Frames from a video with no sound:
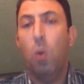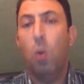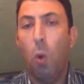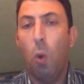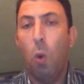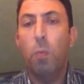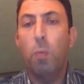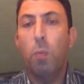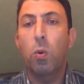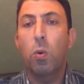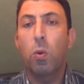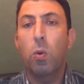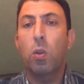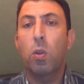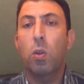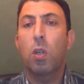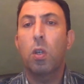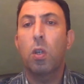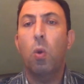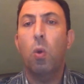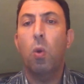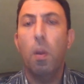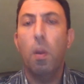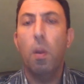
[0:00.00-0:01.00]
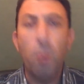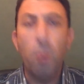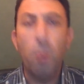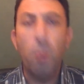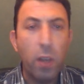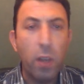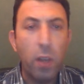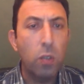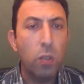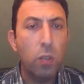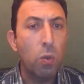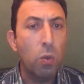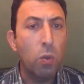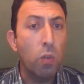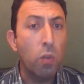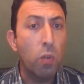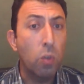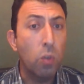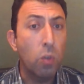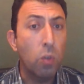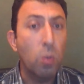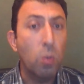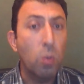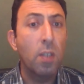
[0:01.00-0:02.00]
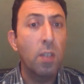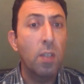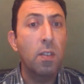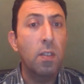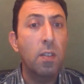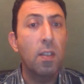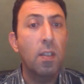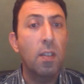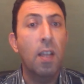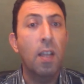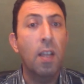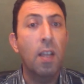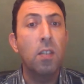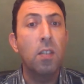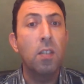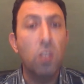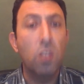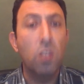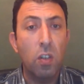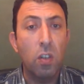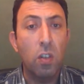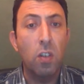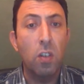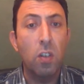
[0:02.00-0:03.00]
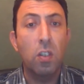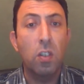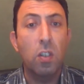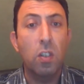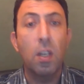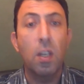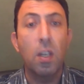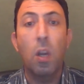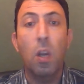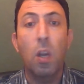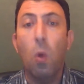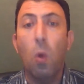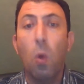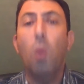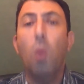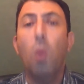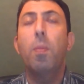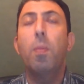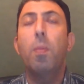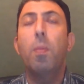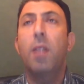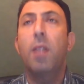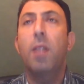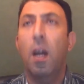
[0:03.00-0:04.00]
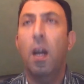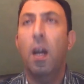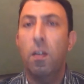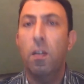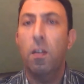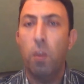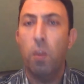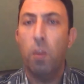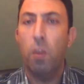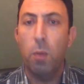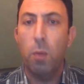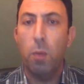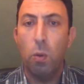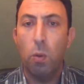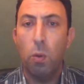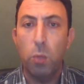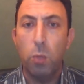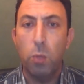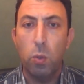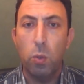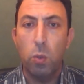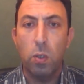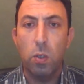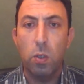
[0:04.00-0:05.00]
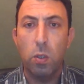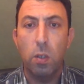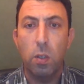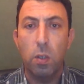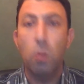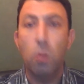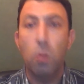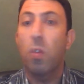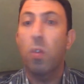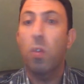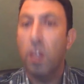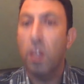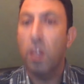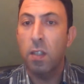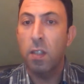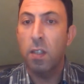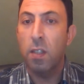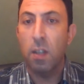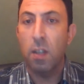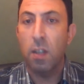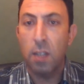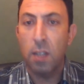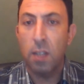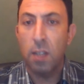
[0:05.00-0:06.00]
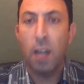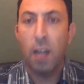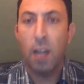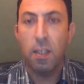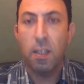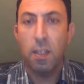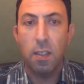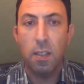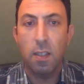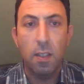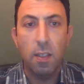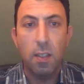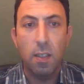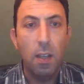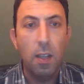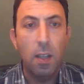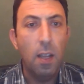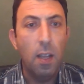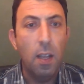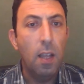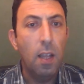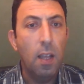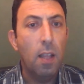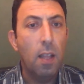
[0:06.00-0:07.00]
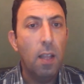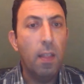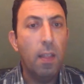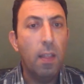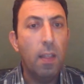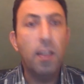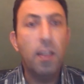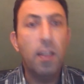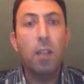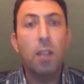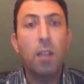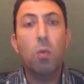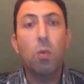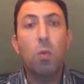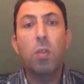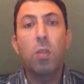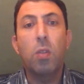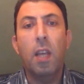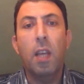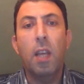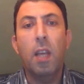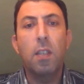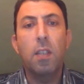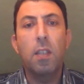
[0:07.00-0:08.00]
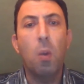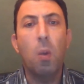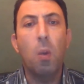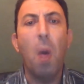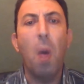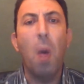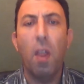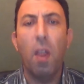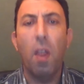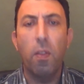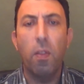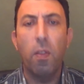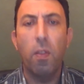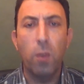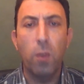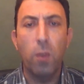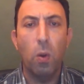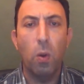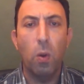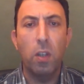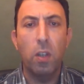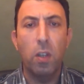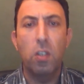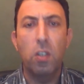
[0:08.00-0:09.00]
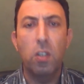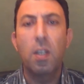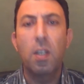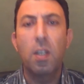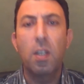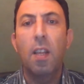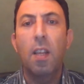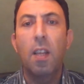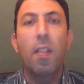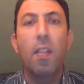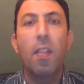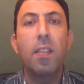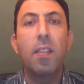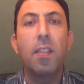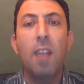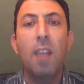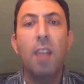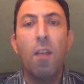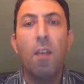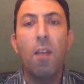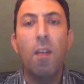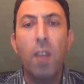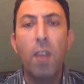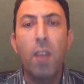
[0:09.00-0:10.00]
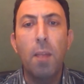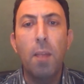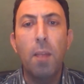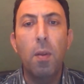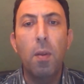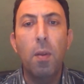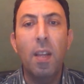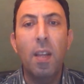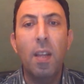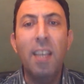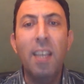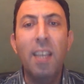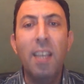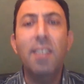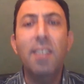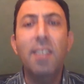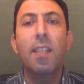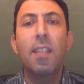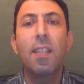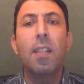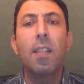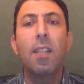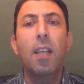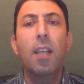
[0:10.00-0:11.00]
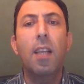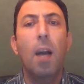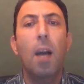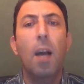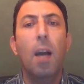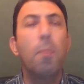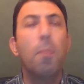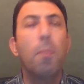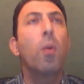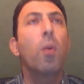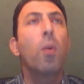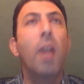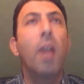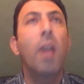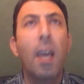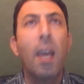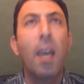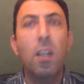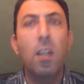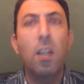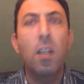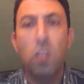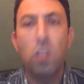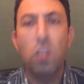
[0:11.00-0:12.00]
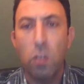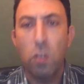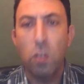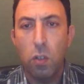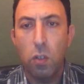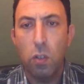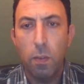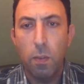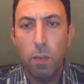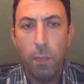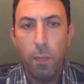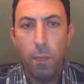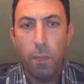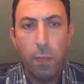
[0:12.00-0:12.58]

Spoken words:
homework, collaboration with students, and research can all be done from a computer with internet access. The internet contains a wealth of knowledge that is available instantly upon any search.